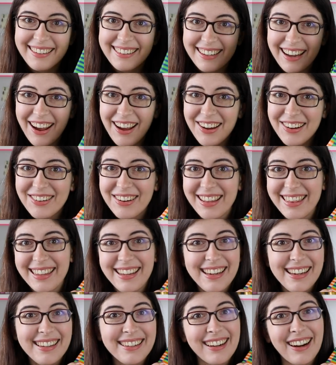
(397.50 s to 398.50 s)
So
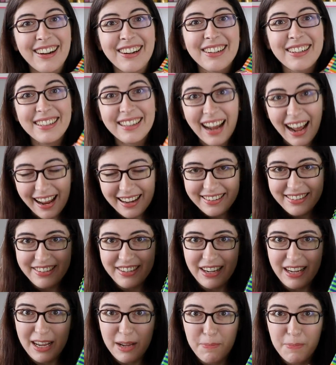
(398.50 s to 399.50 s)
these are not
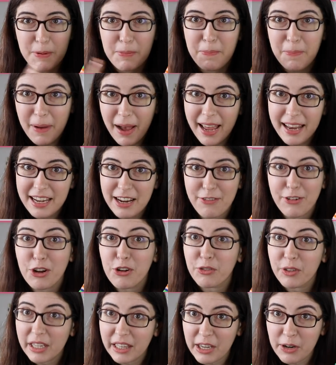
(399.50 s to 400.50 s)
cheap, but if
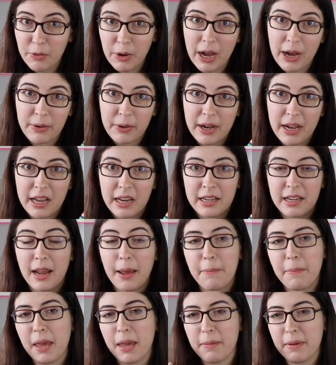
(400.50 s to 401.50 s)
you really want
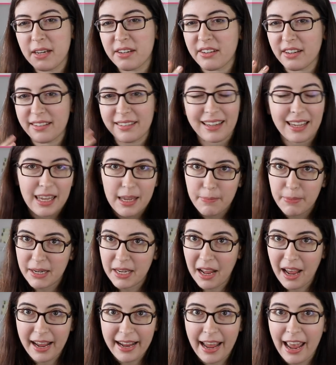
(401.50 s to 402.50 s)
one, maybe just keep
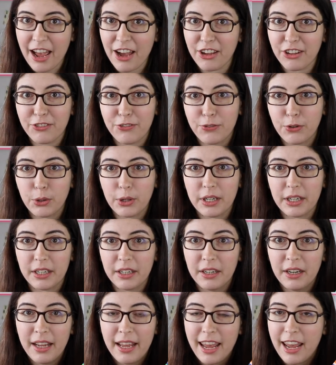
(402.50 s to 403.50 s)
an eye out
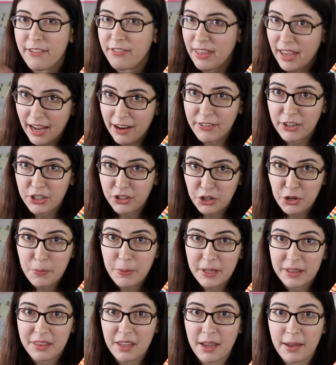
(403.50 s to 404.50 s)
for if they ever do
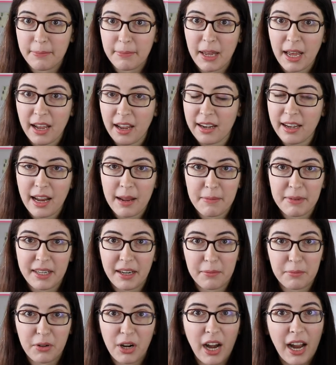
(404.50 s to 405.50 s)
put them on
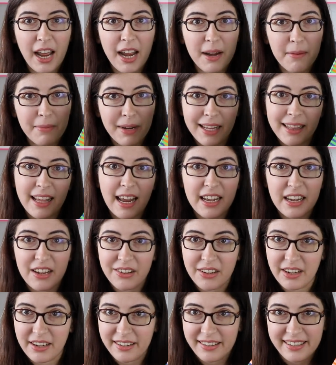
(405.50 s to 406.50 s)
Amazon Prime, and then you
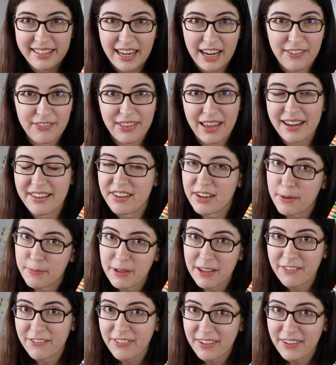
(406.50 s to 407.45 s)
could save that shipping